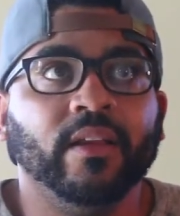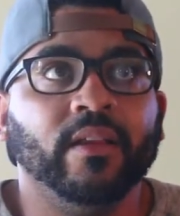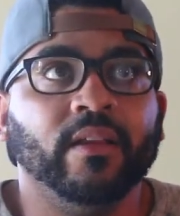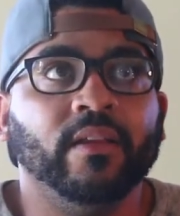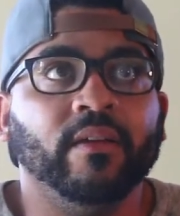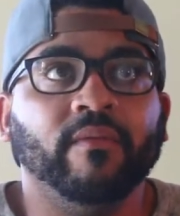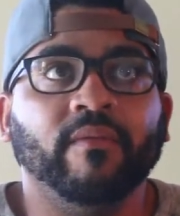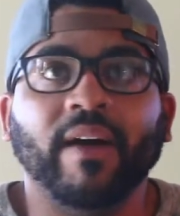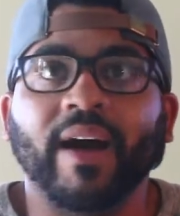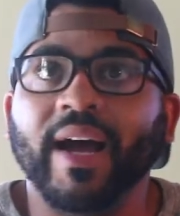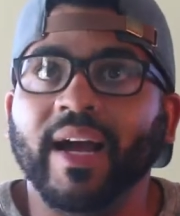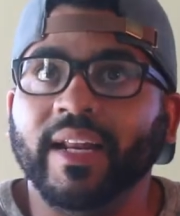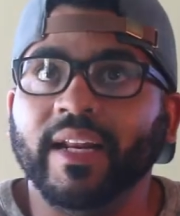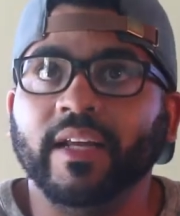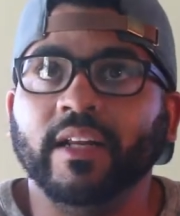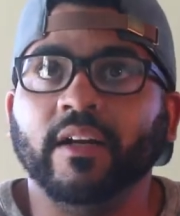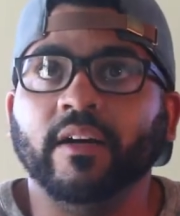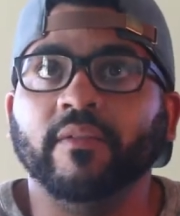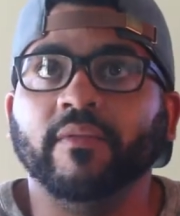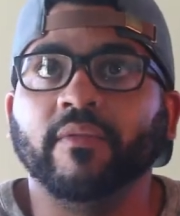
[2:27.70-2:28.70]

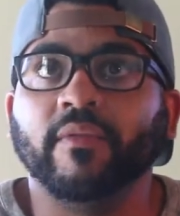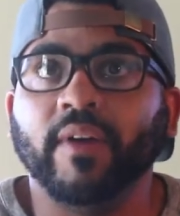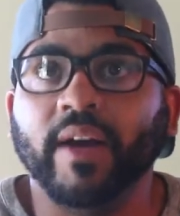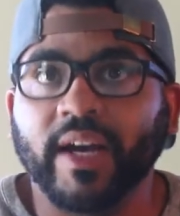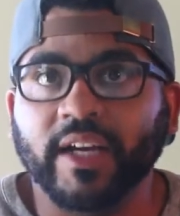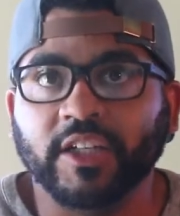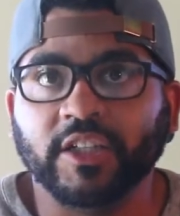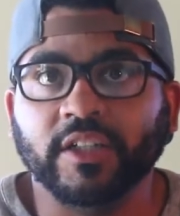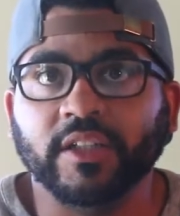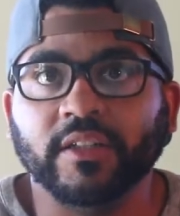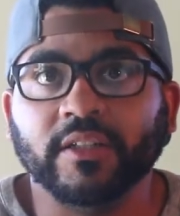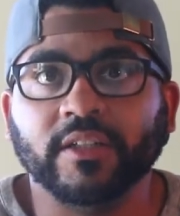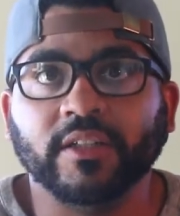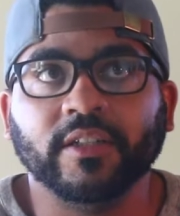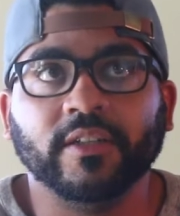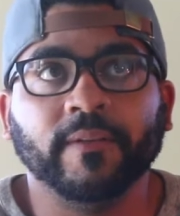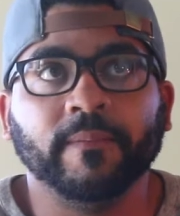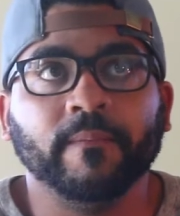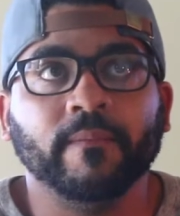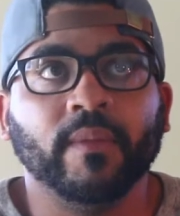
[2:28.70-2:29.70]
dividing of
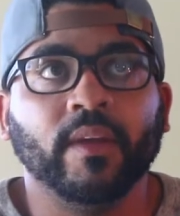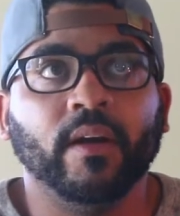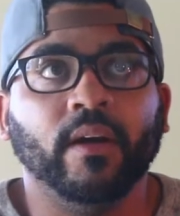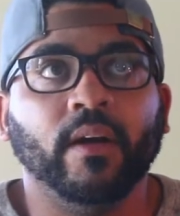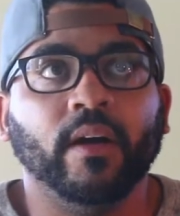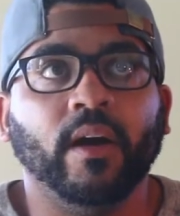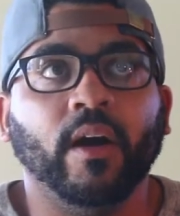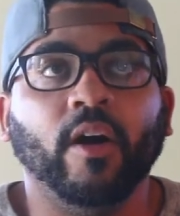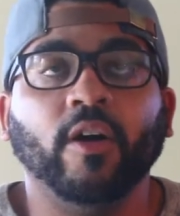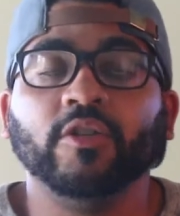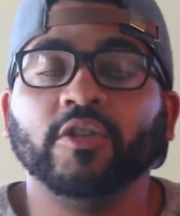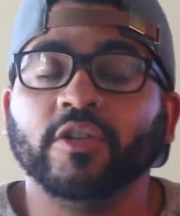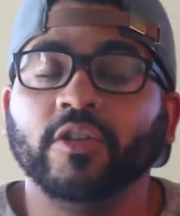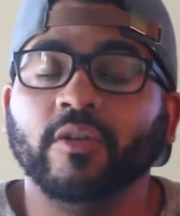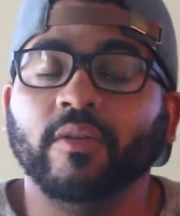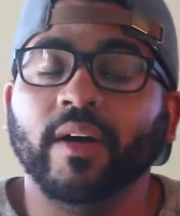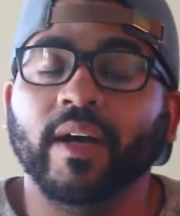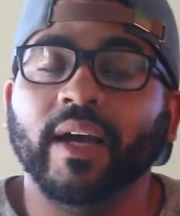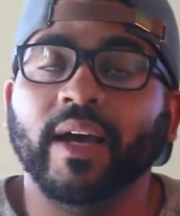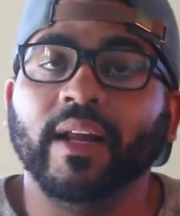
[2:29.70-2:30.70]
fractions.
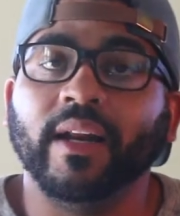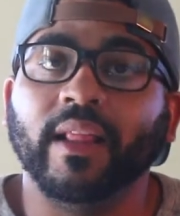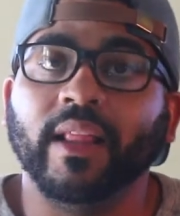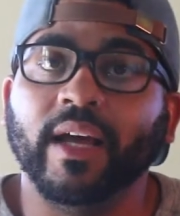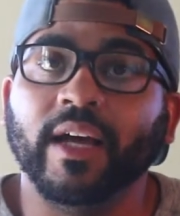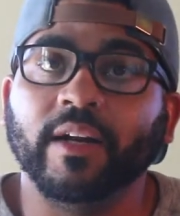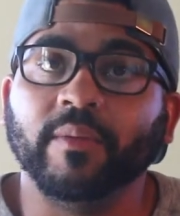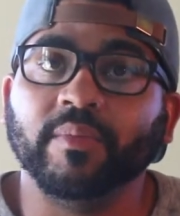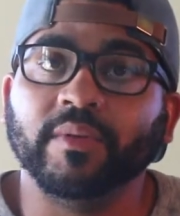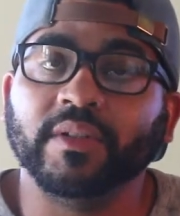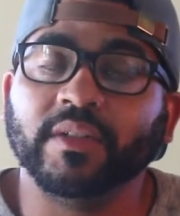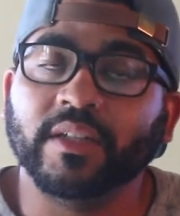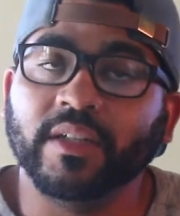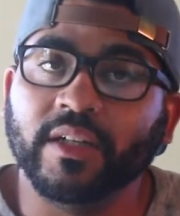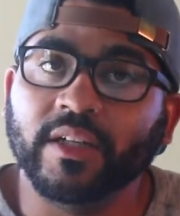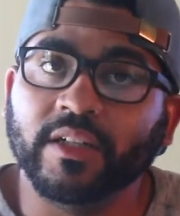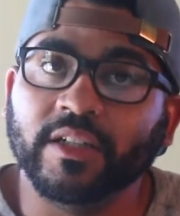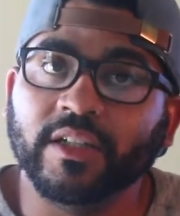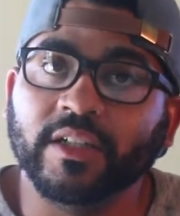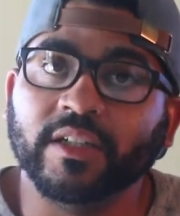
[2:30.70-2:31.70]
Also, I had a lot of
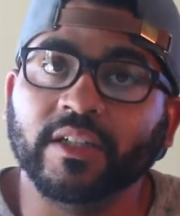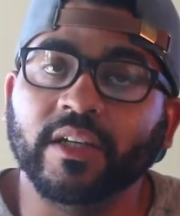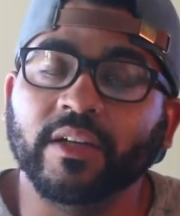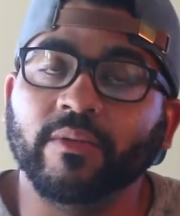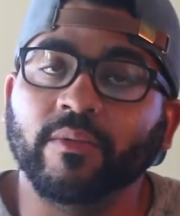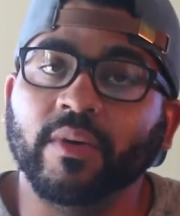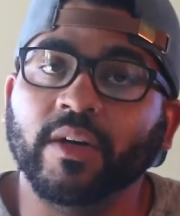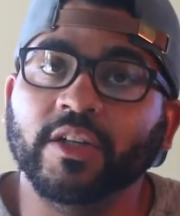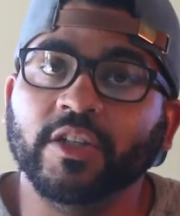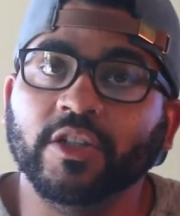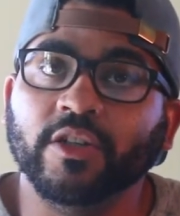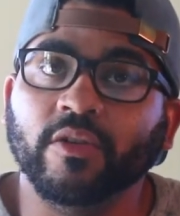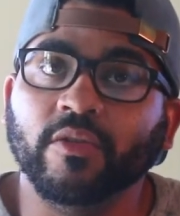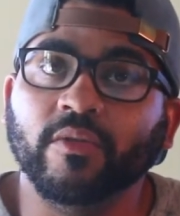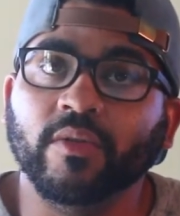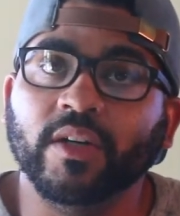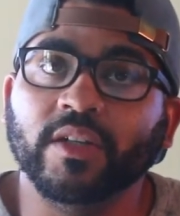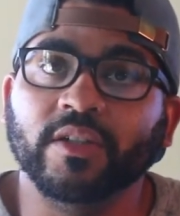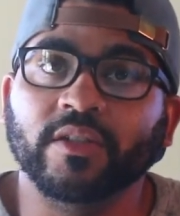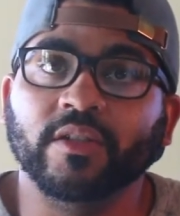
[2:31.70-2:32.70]
percentages and ratio
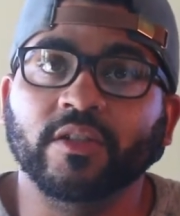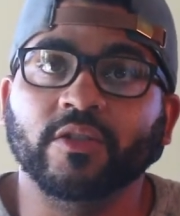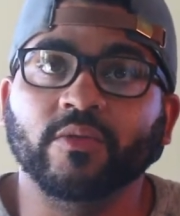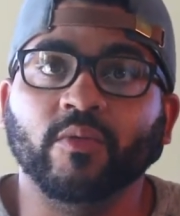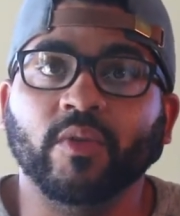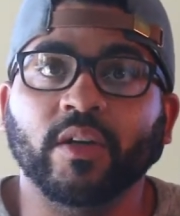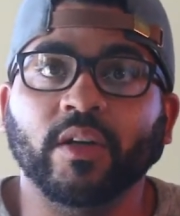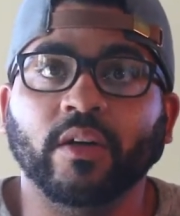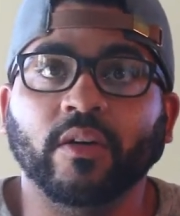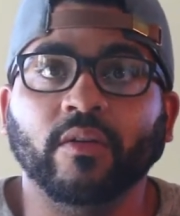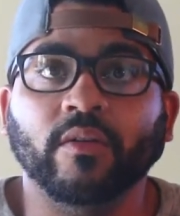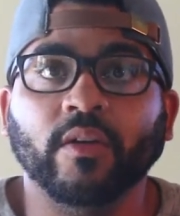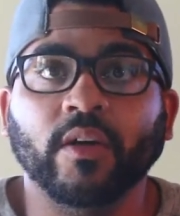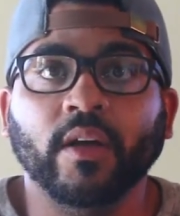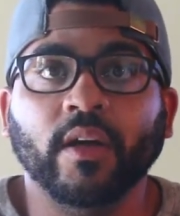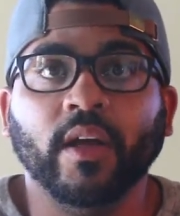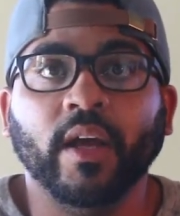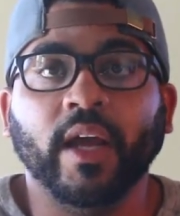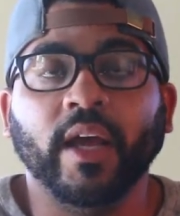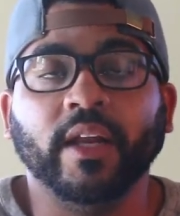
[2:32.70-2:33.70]
questions as well.
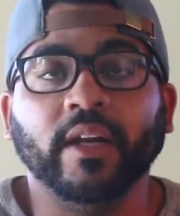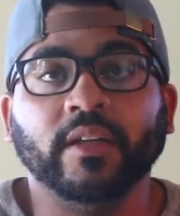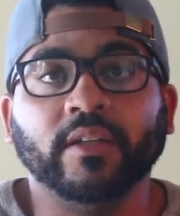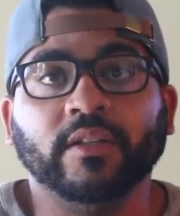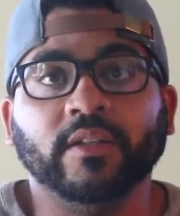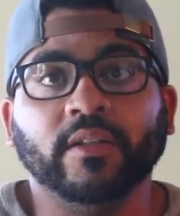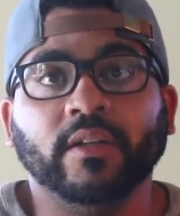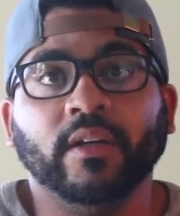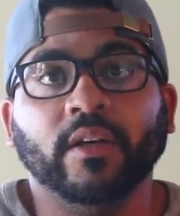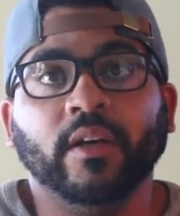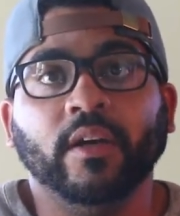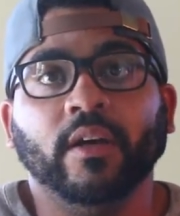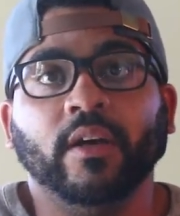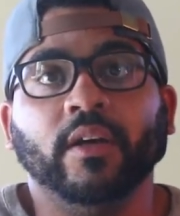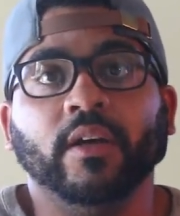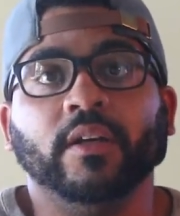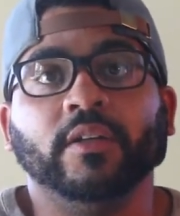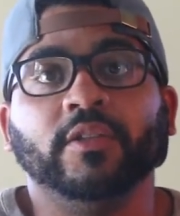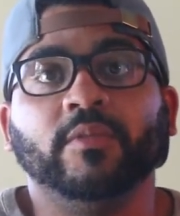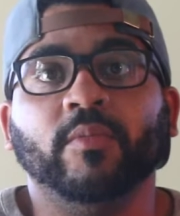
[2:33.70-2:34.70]
And it's
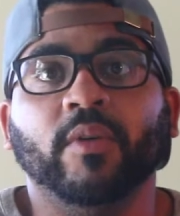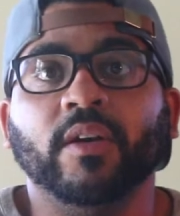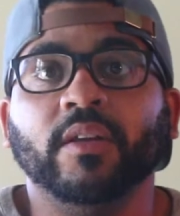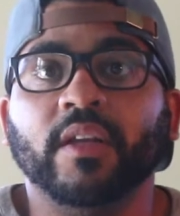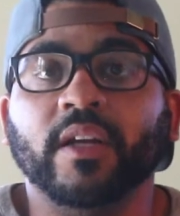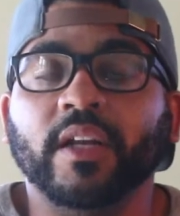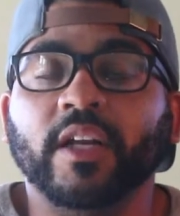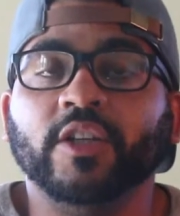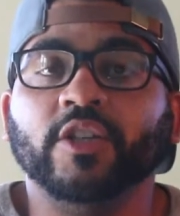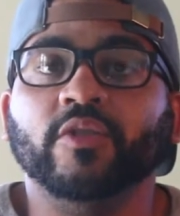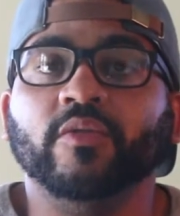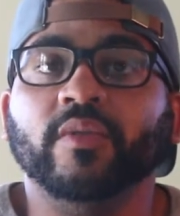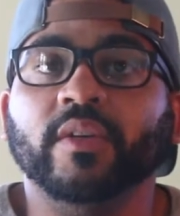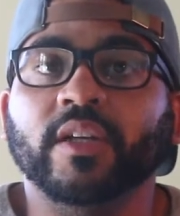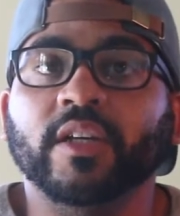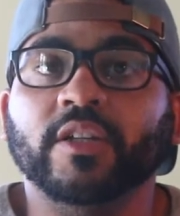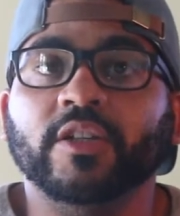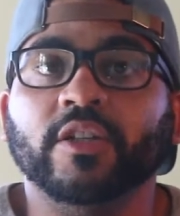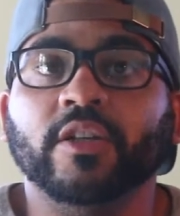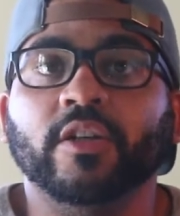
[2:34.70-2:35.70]
a smart thing that you will
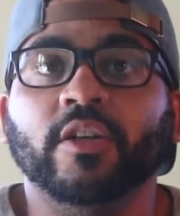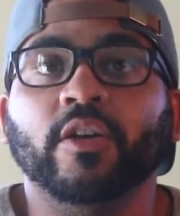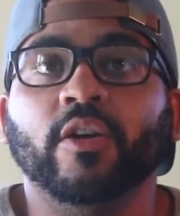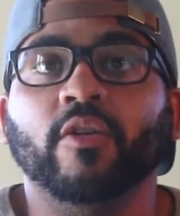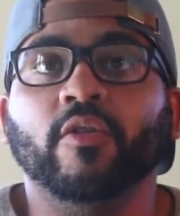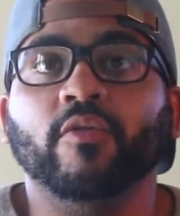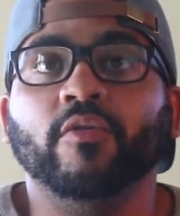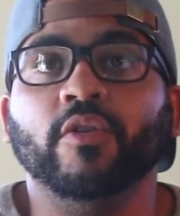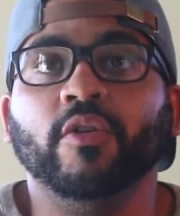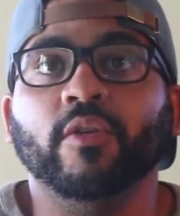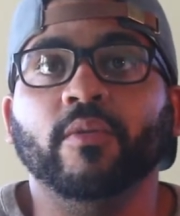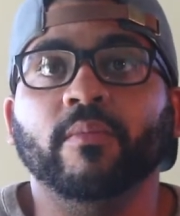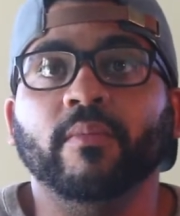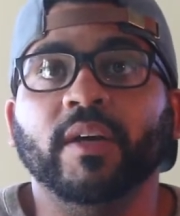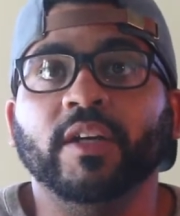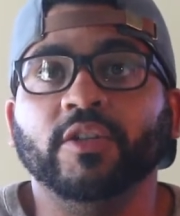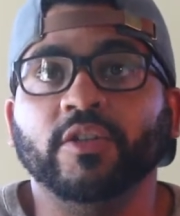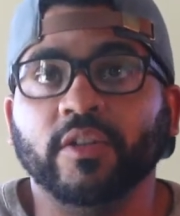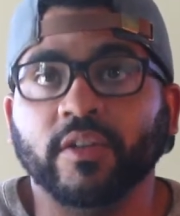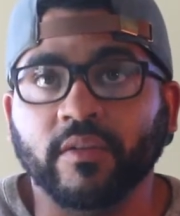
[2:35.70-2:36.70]
need to know your
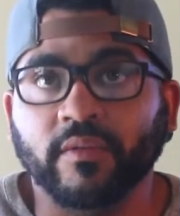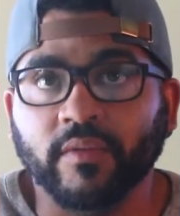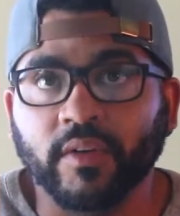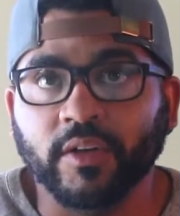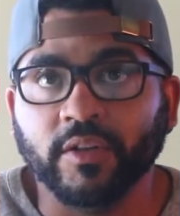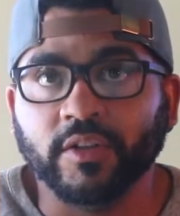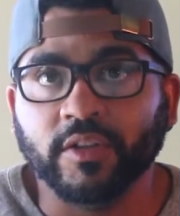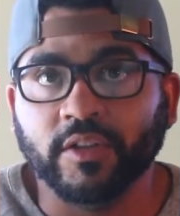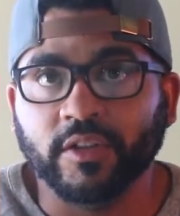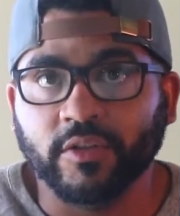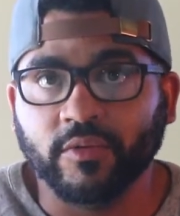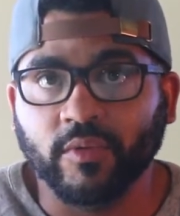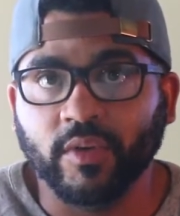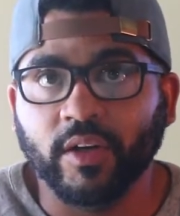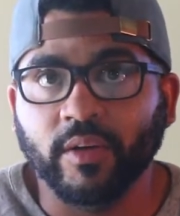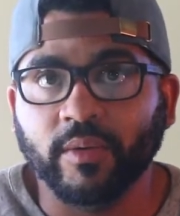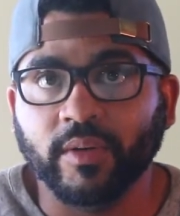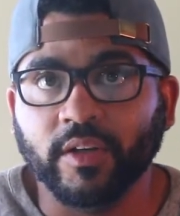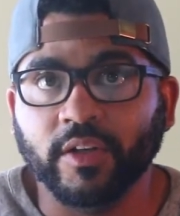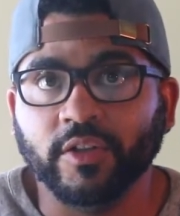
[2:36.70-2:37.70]
metric conversion as
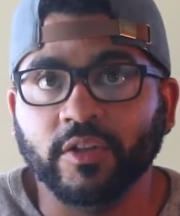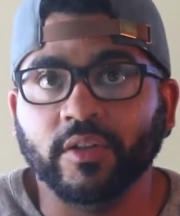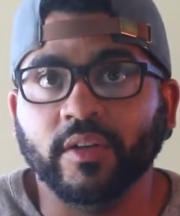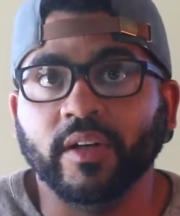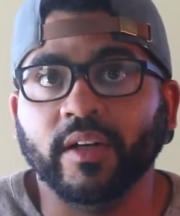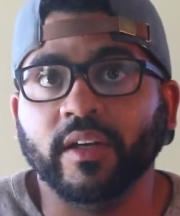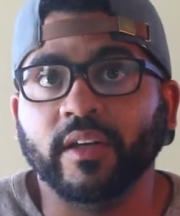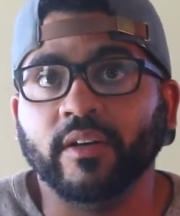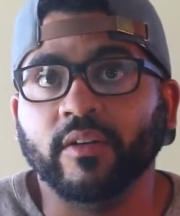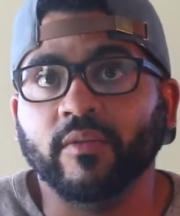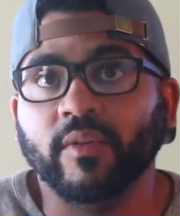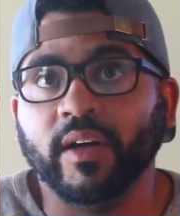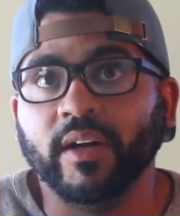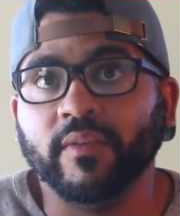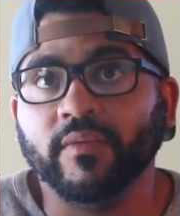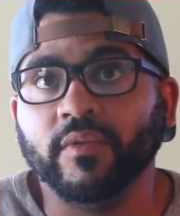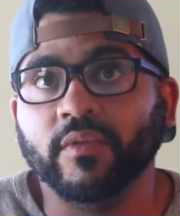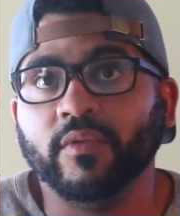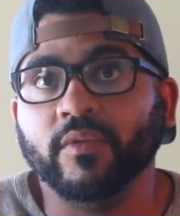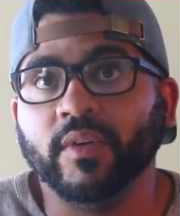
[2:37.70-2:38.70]
well, because you're going to get quite
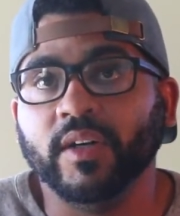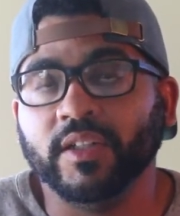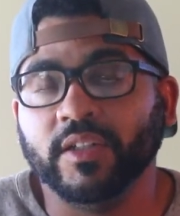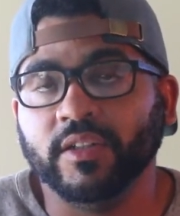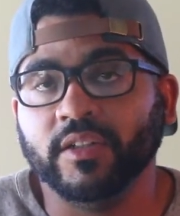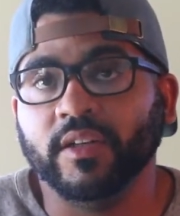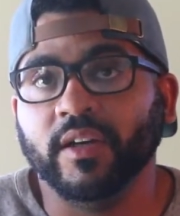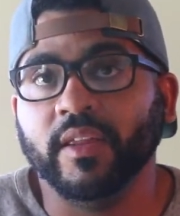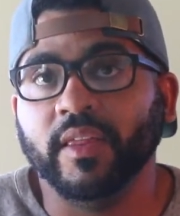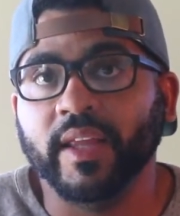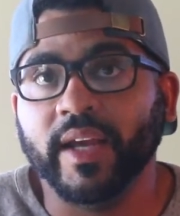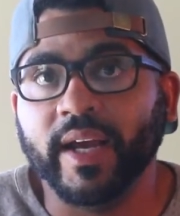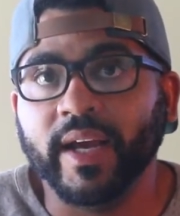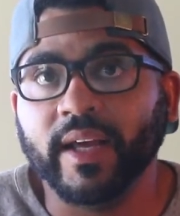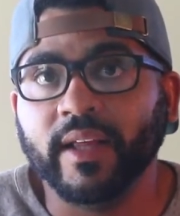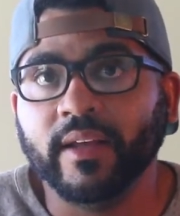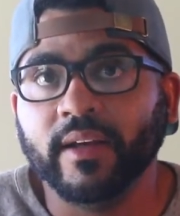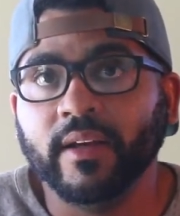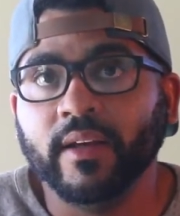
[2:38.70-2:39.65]
a few questions on that.